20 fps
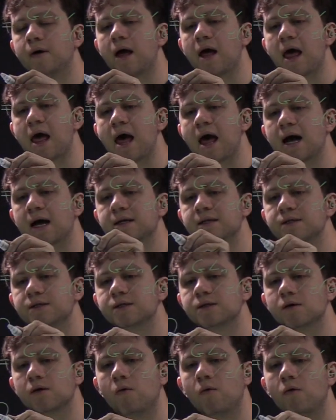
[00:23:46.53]

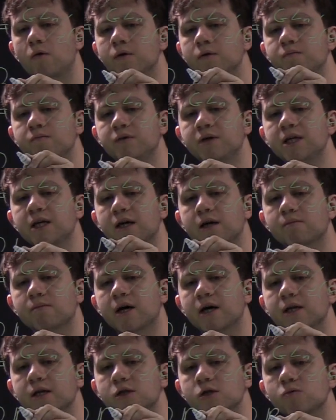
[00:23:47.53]
acts on Pn
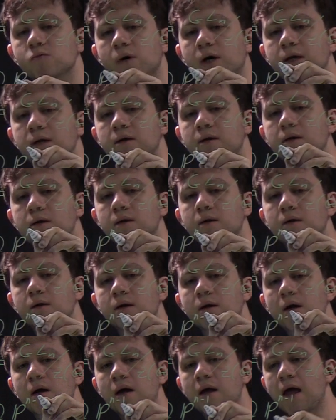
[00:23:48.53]
minus 1.
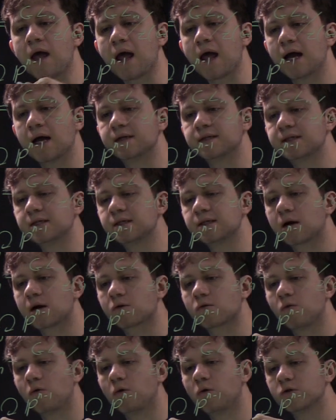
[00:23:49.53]
And these are
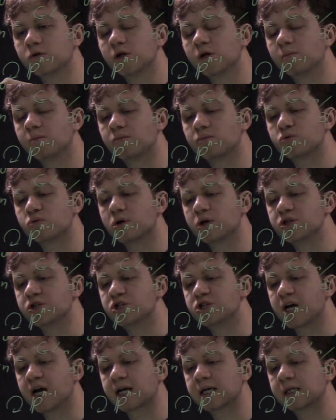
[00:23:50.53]
called
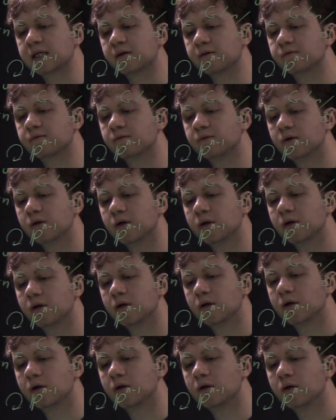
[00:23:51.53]
projective
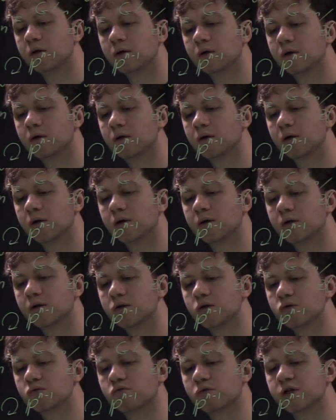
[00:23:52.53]

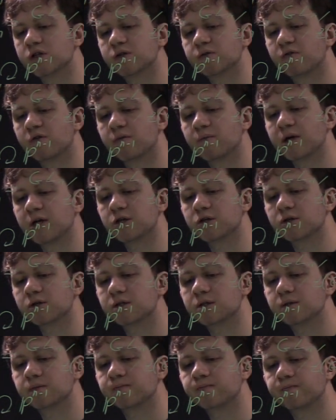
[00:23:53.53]

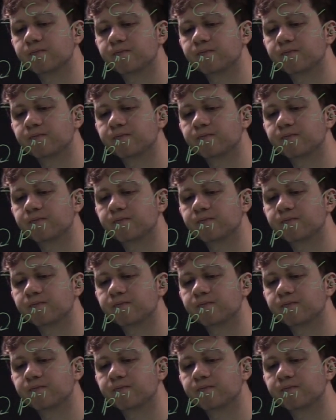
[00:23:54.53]
transformations.